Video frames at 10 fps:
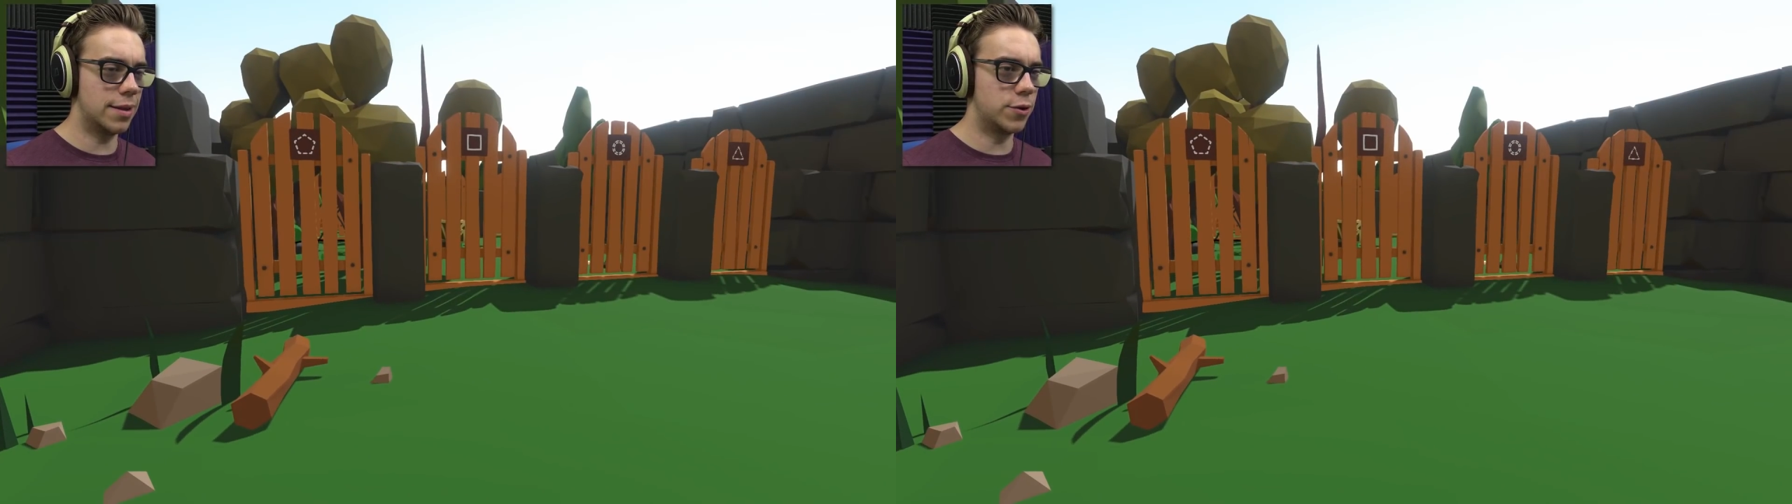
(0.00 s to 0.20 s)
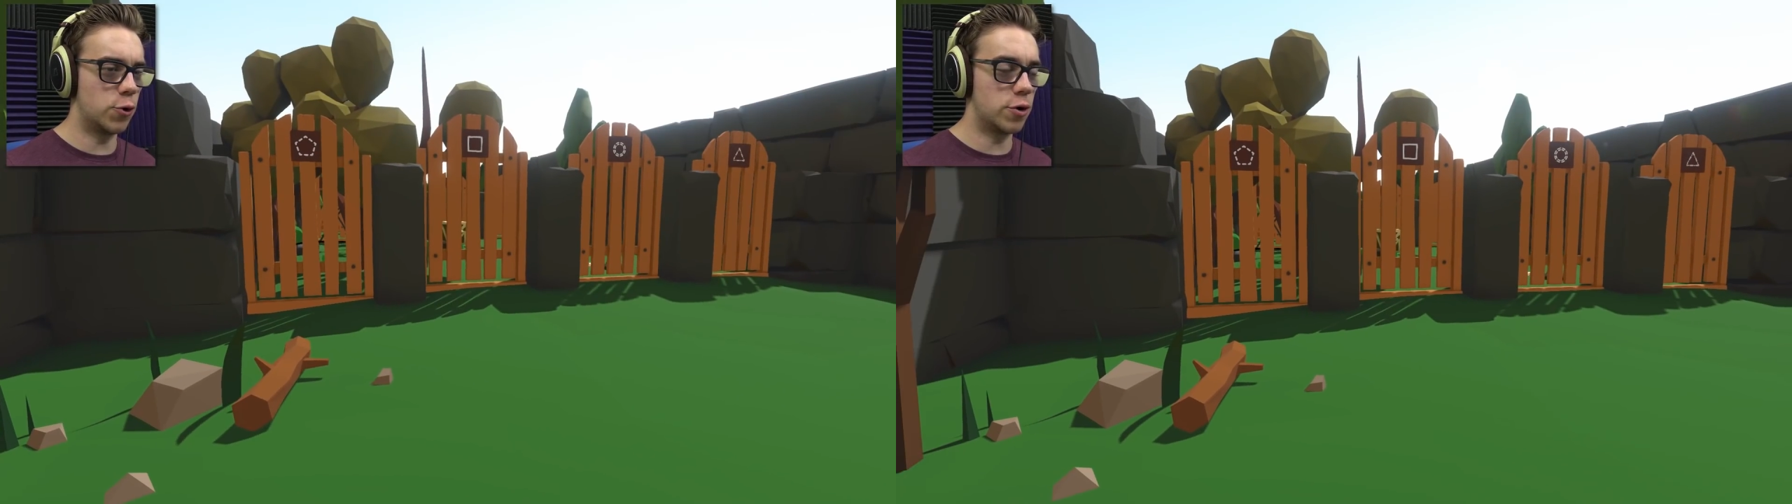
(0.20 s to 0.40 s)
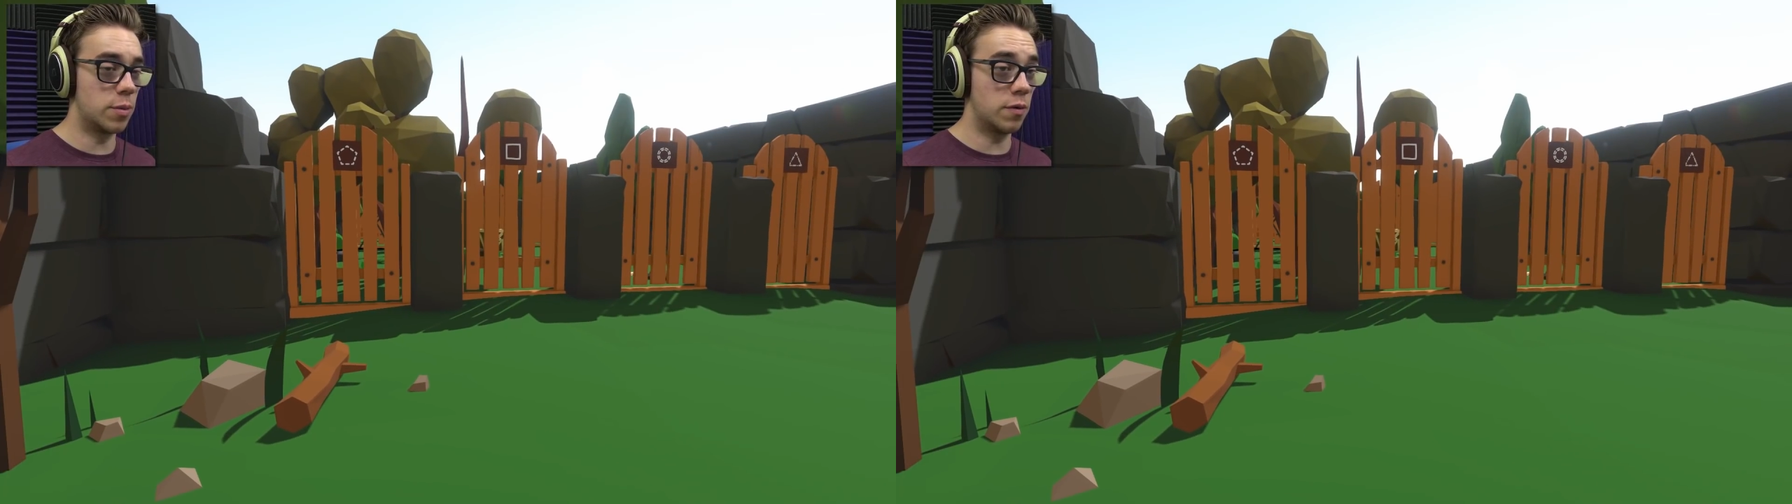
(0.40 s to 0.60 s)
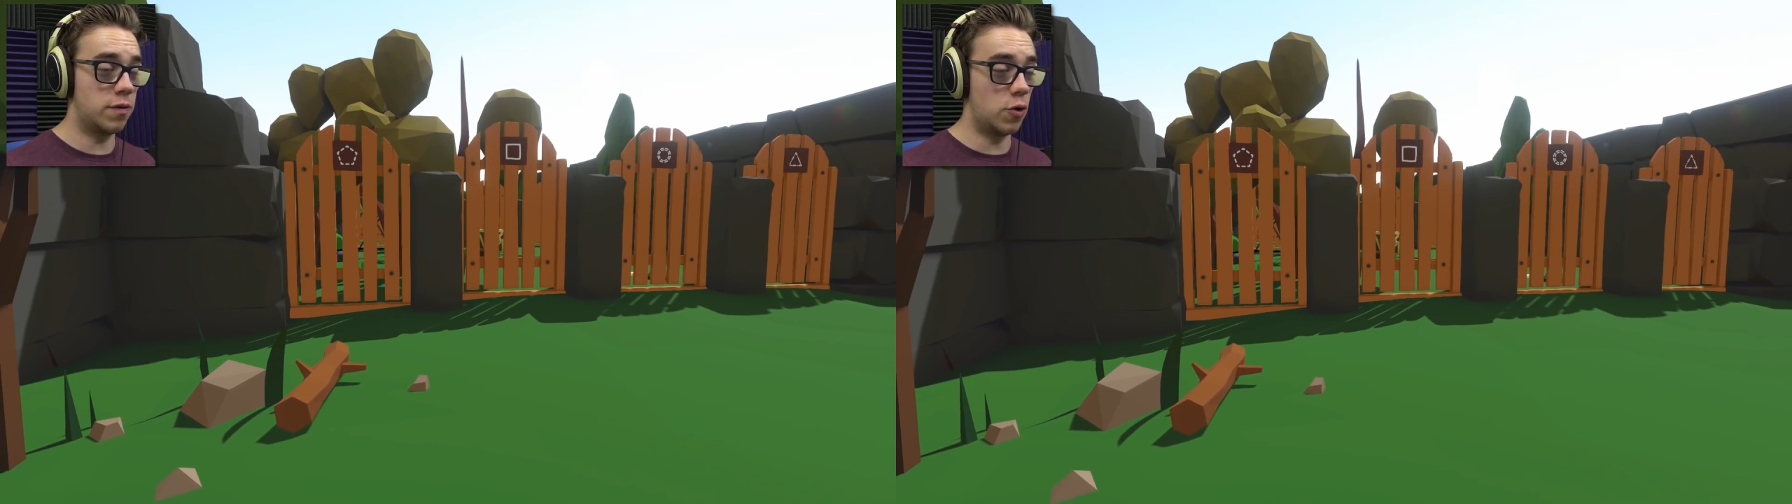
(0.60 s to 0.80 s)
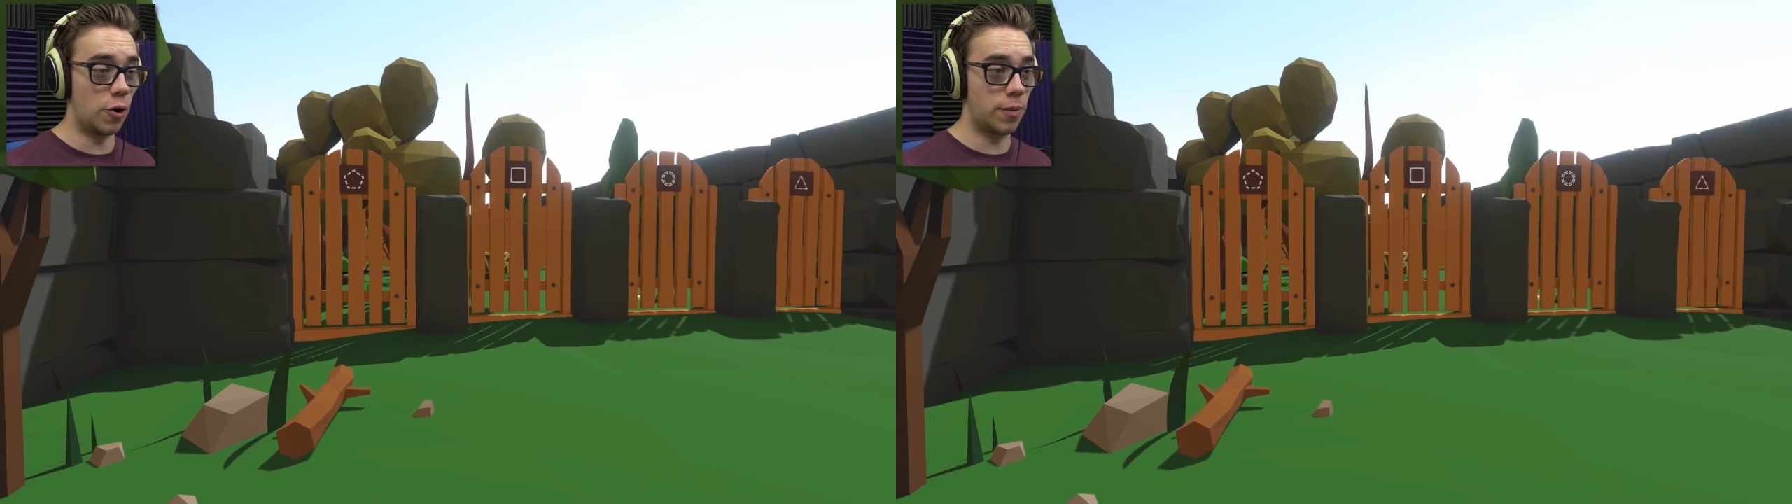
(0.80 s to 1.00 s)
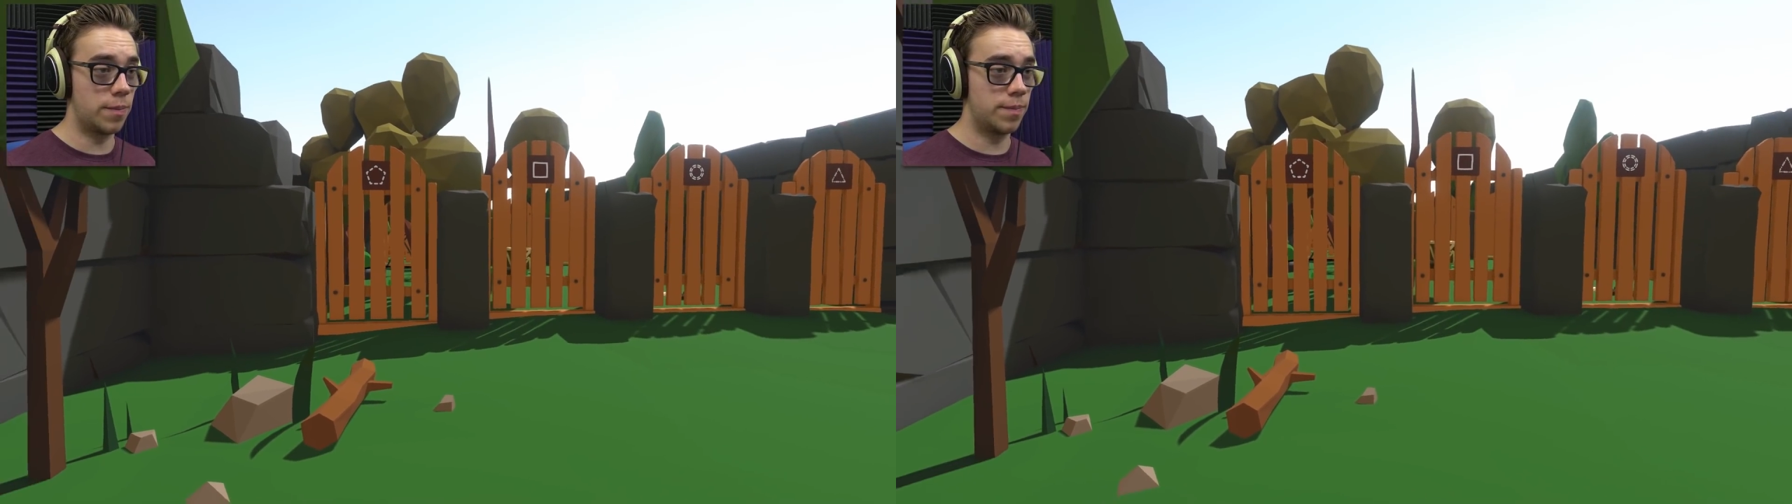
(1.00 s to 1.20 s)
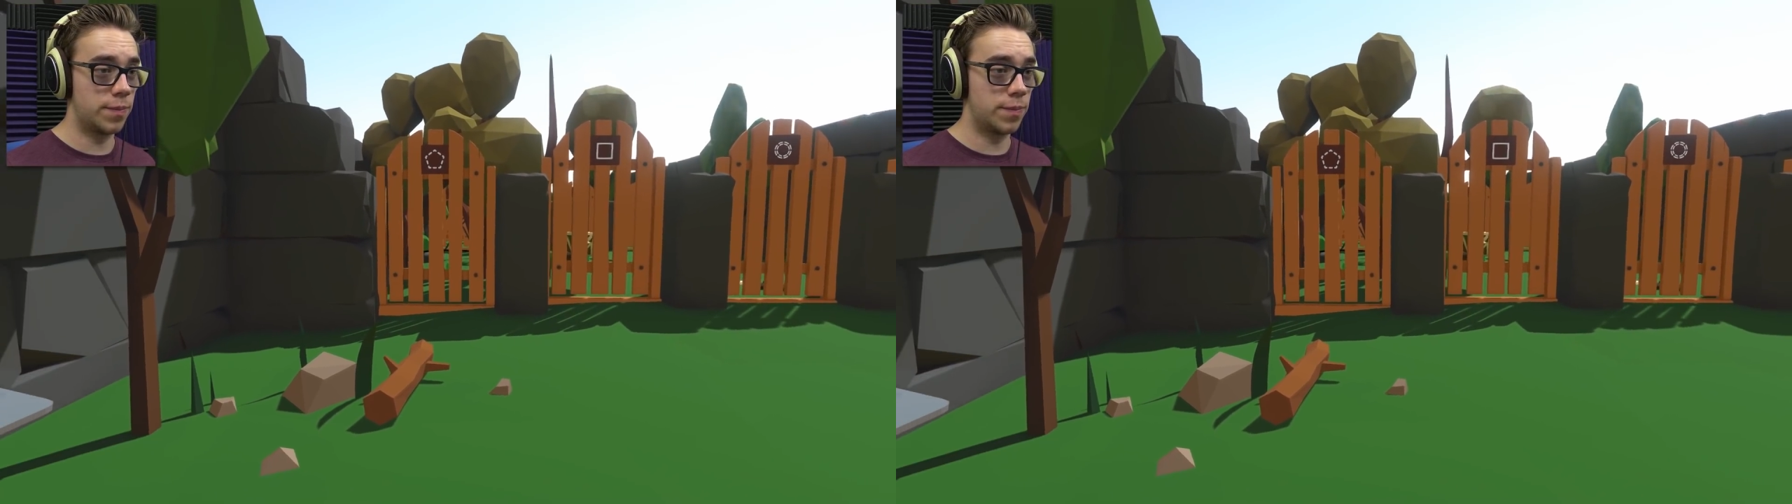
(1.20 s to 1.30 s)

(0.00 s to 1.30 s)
at the door number 4.